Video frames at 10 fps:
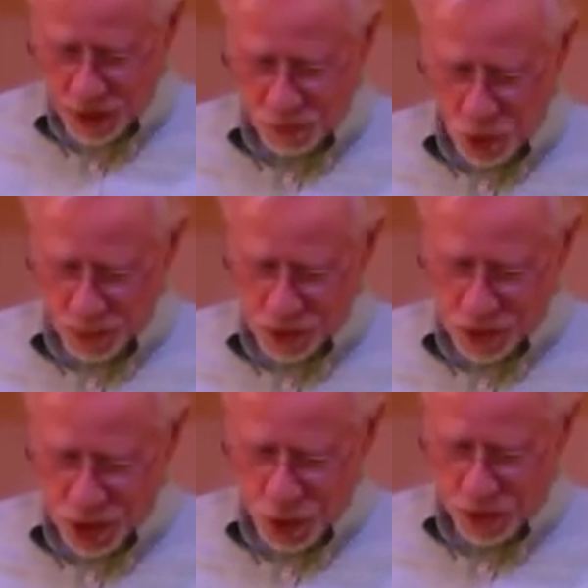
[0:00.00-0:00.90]
a moment
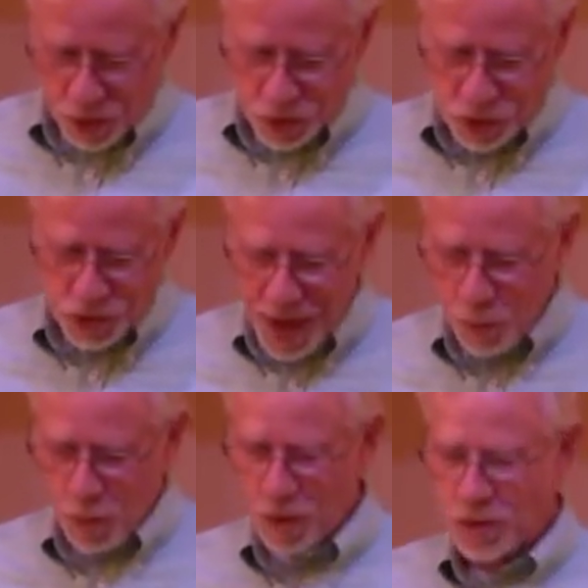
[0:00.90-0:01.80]
ago, it uses
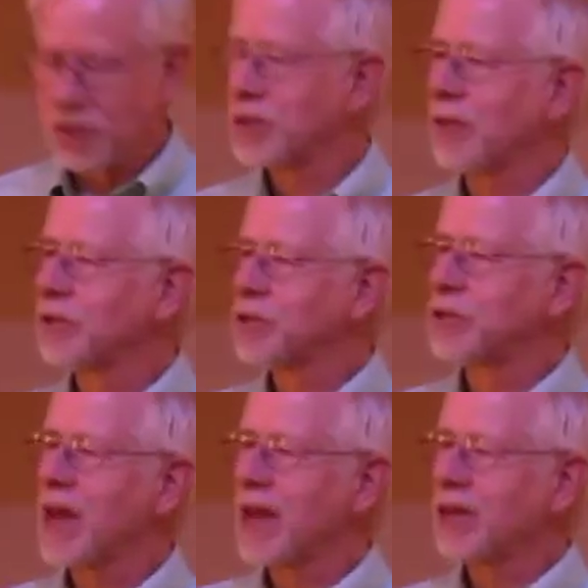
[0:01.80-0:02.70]
that word to set the
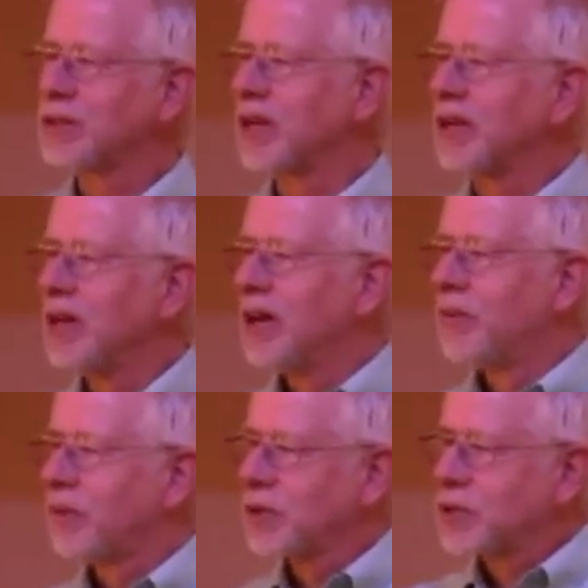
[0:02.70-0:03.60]
stage. The
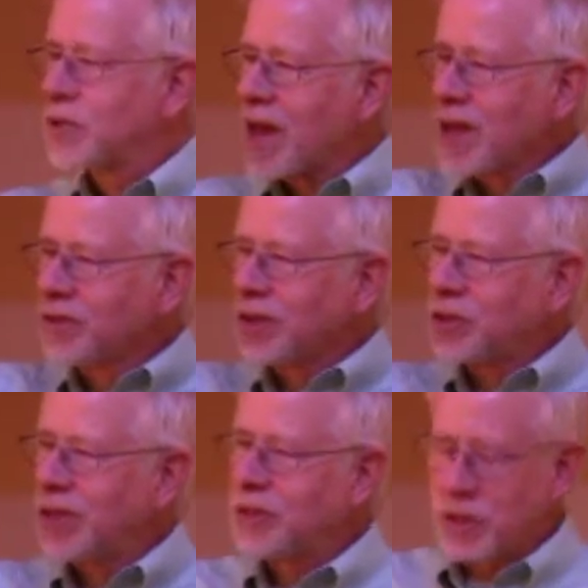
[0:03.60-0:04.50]
first thing
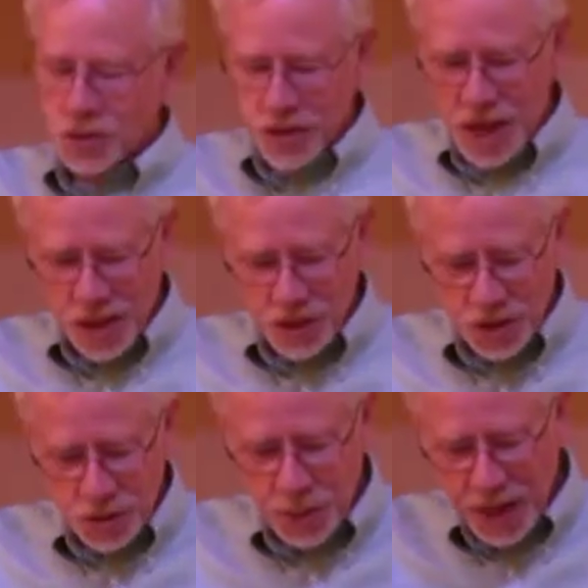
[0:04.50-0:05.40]
that Jesus says is be